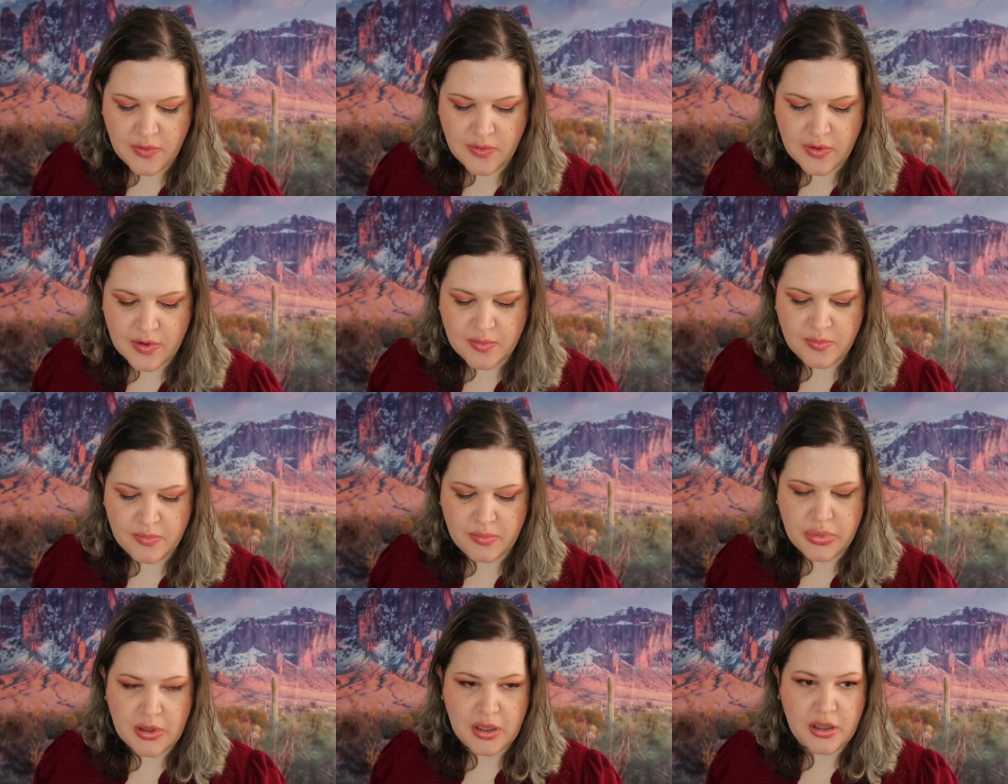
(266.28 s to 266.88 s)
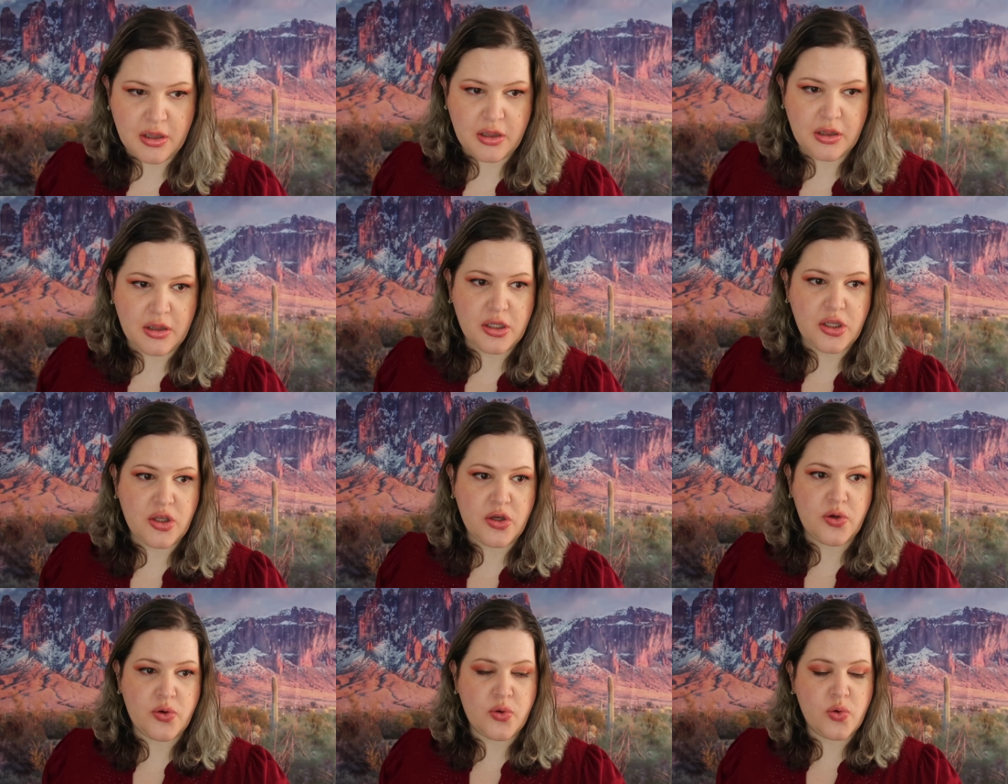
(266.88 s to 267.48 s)
to go with
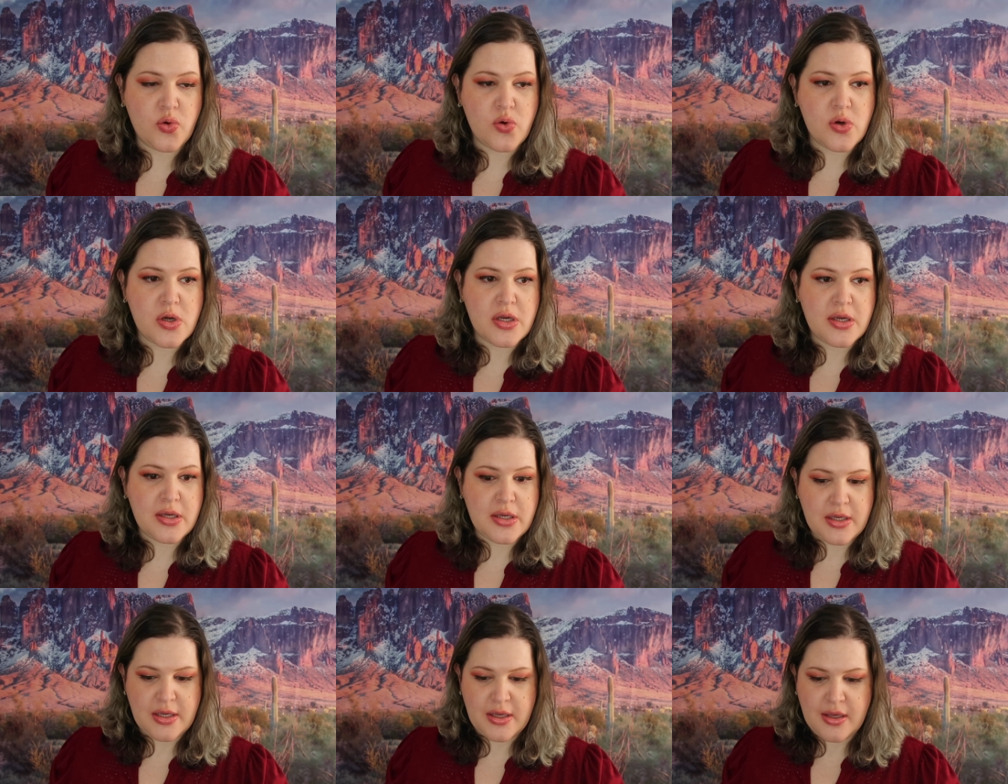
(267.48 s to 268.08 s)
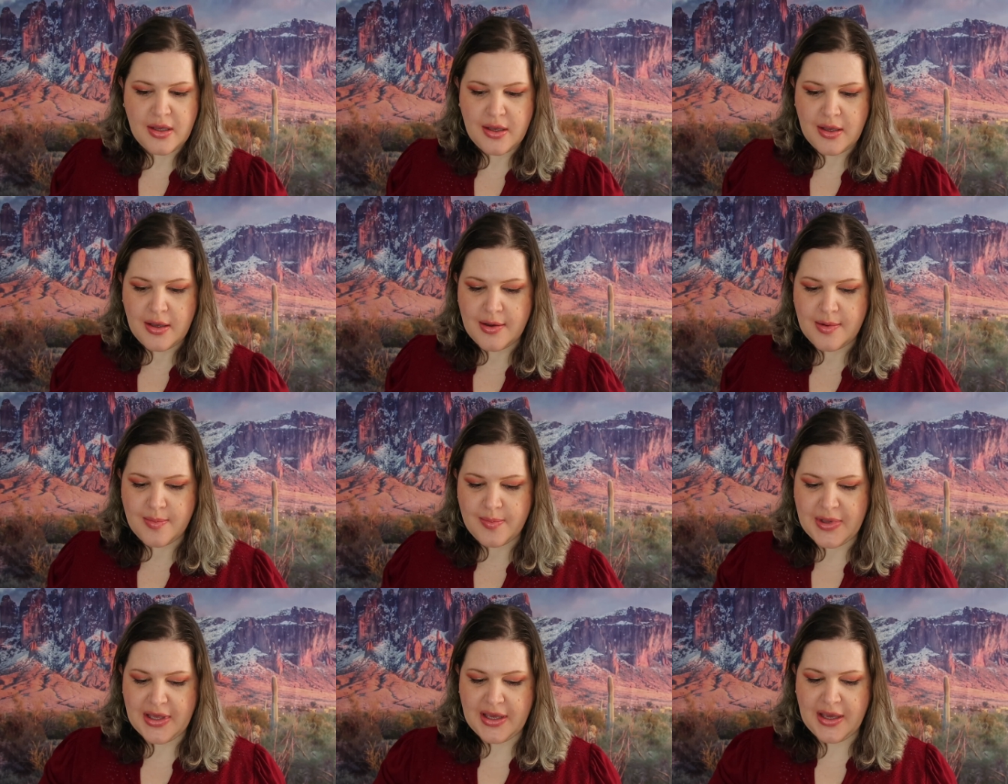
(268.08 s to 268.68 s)
blue
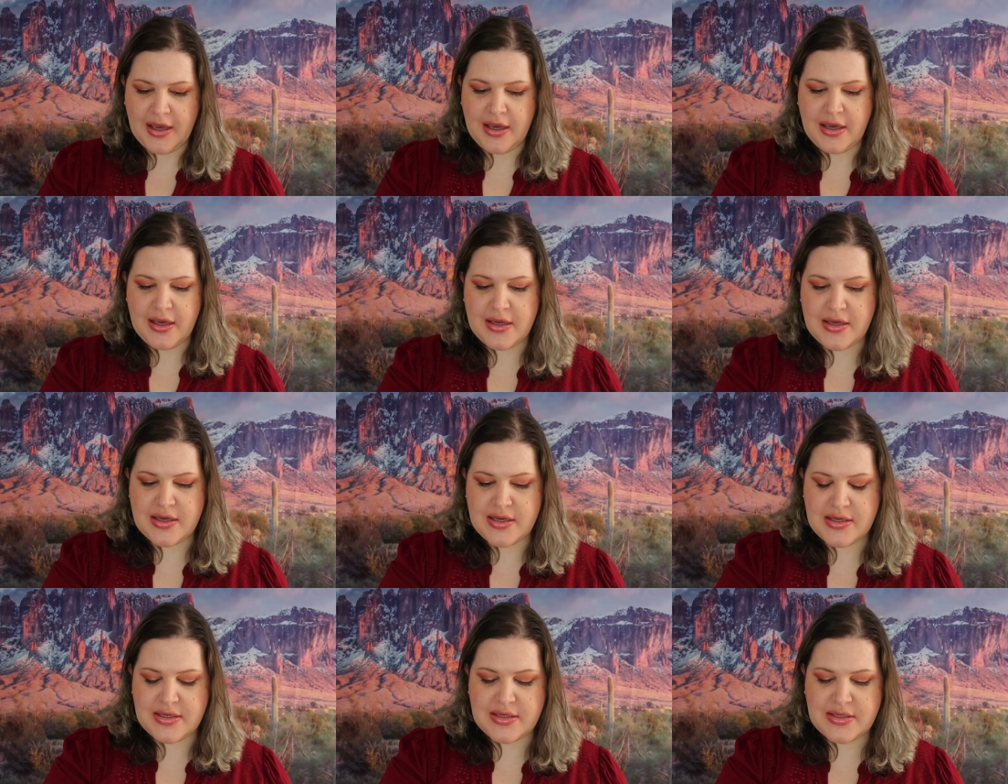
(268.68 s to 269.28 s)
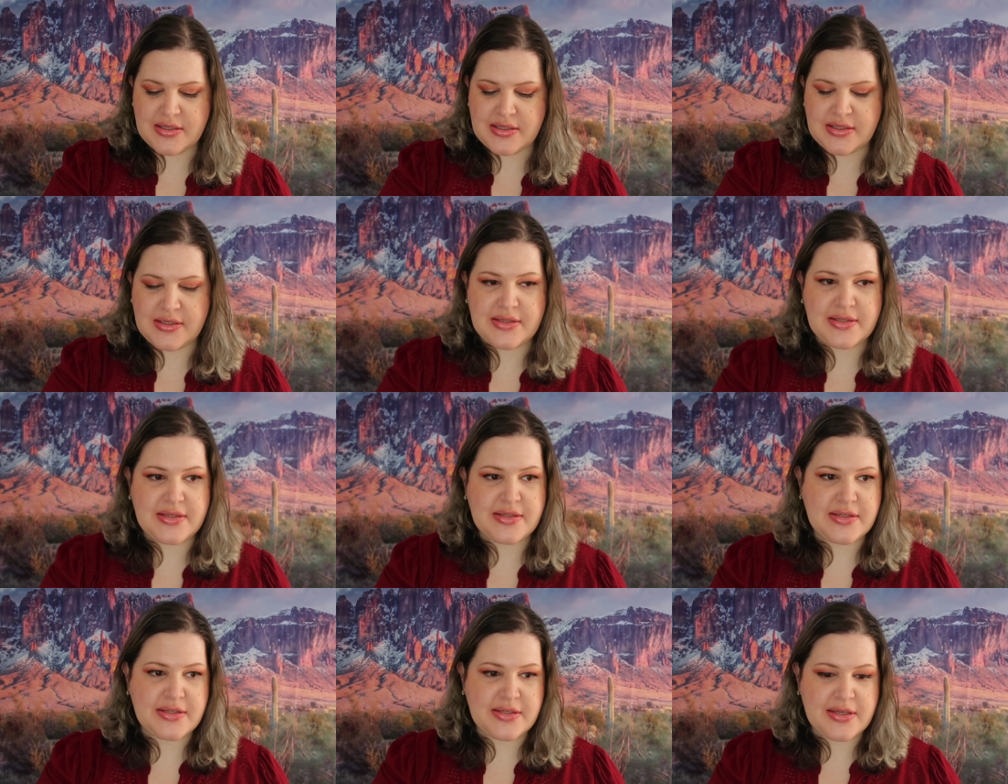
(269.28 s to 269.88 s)

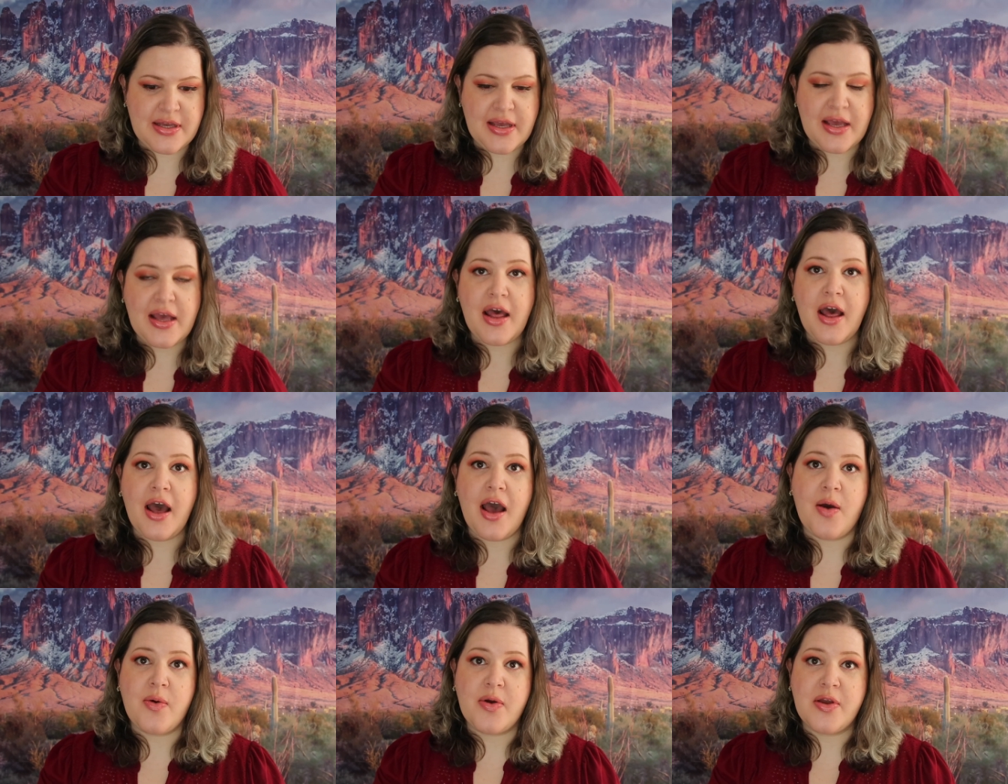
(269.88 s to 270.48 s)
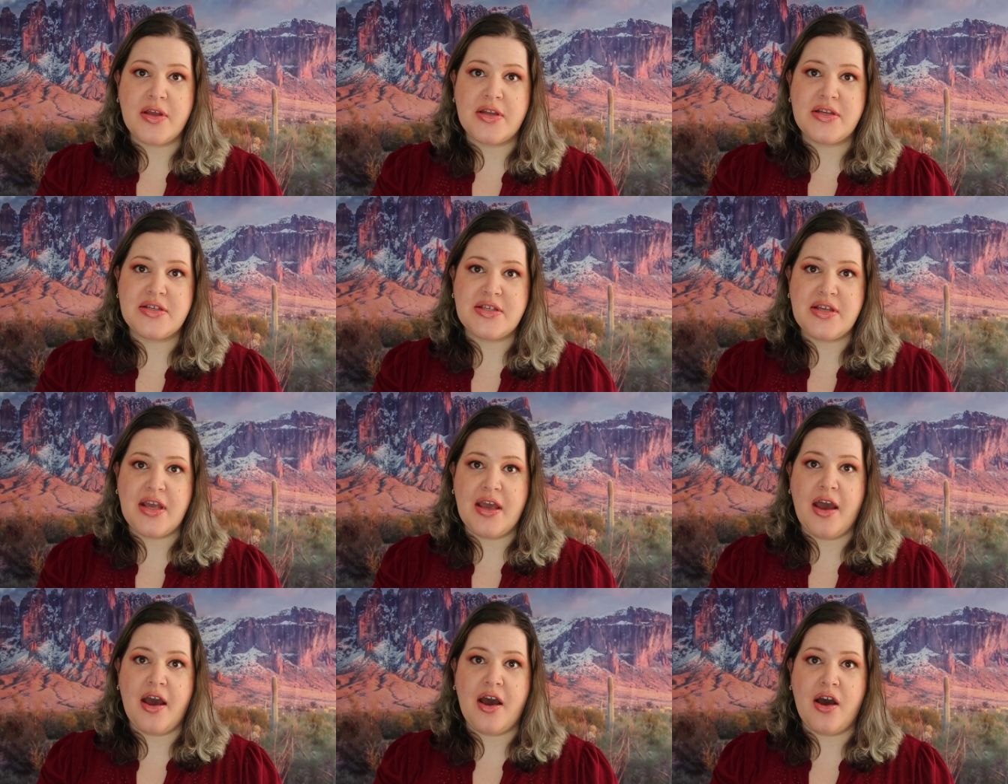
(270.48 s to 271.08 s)
because I want you to
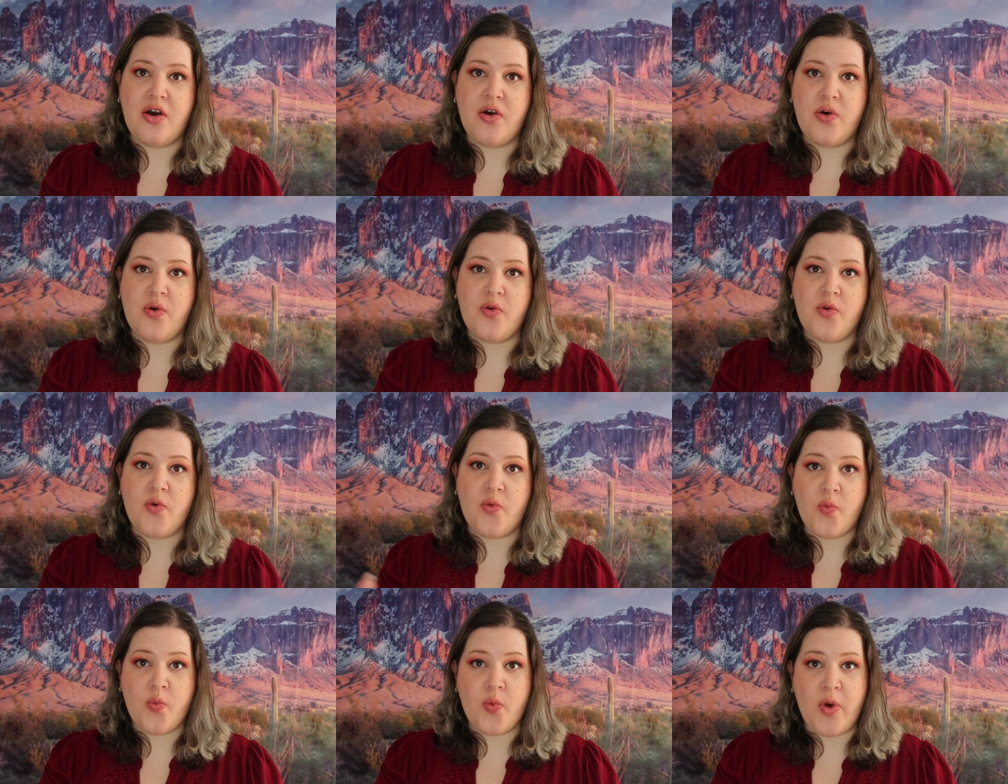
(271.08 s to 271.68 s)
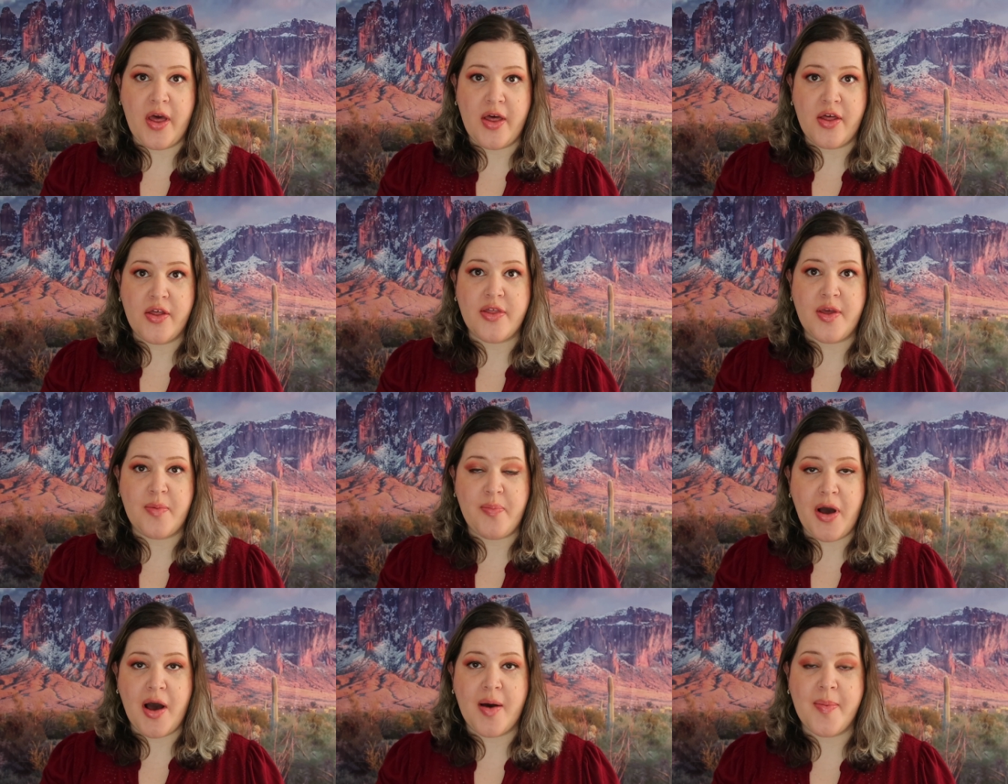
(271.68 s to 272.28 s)
see how well
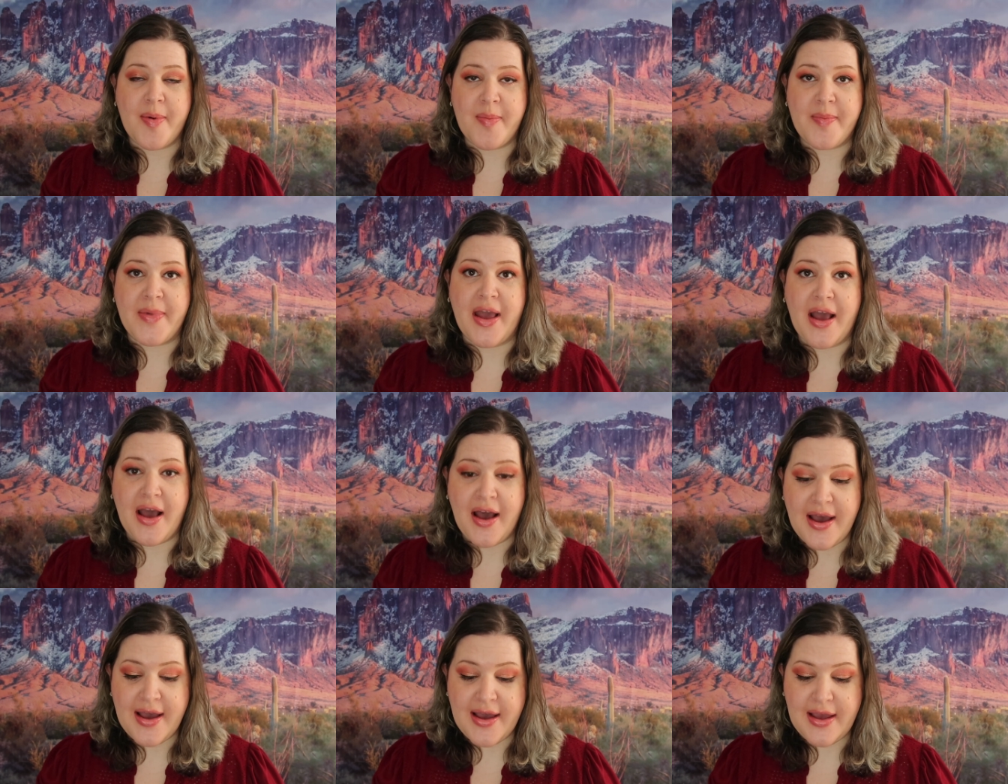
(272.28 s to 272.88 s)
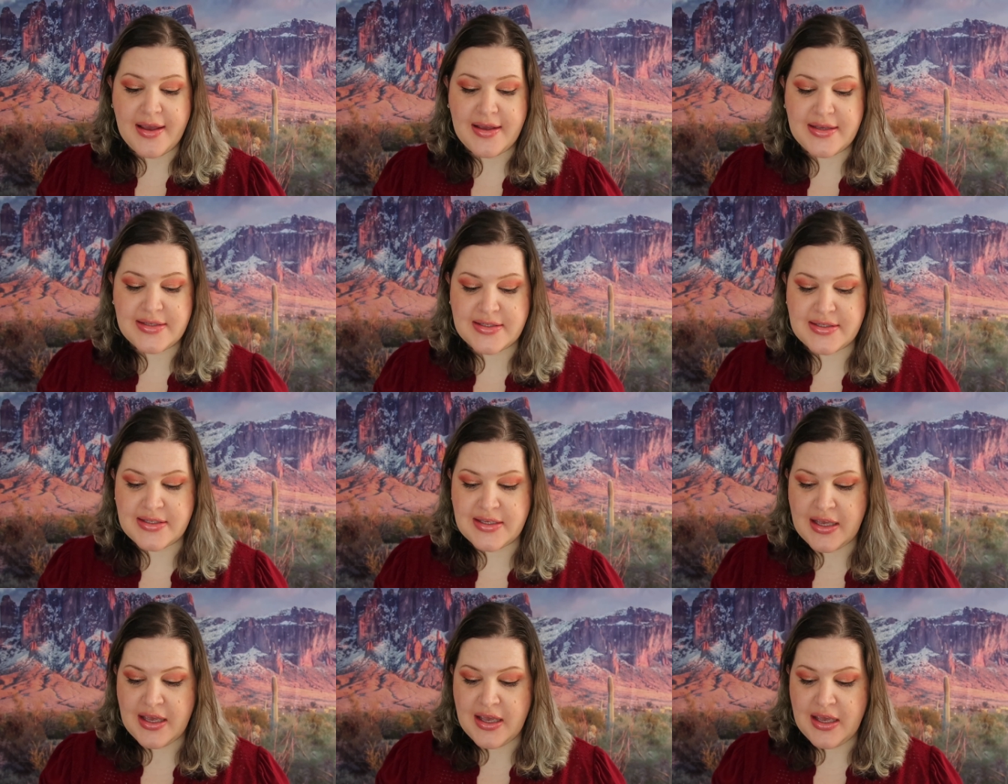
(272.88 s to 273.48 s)
they pop on my
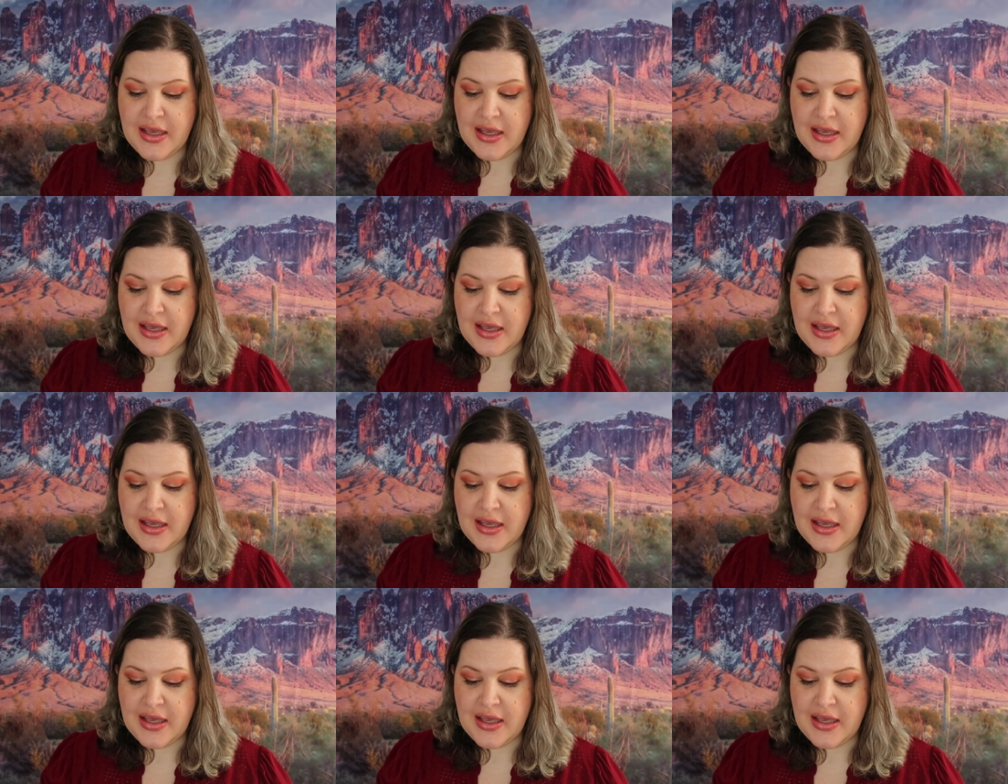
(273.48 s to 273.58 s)
eyes,